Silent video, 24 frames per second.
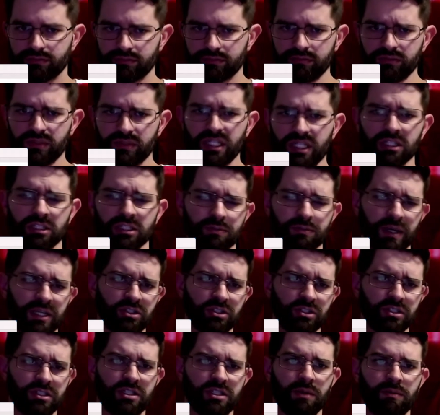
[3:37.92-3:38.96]

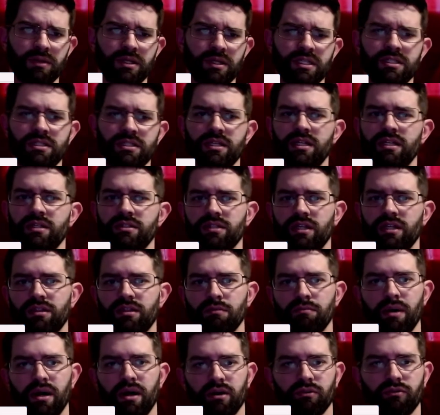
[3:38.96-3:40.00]
especially some of these things like the
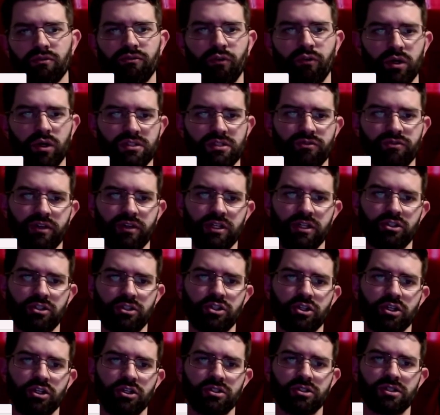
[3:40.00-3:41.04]
better voice
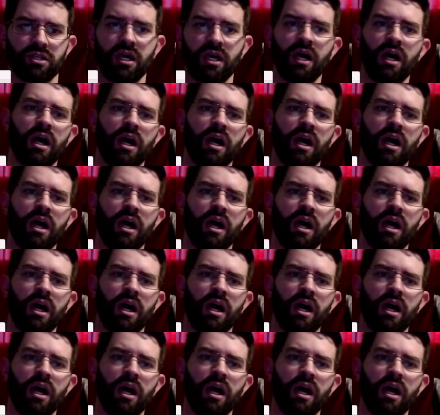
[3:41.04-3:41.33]
features,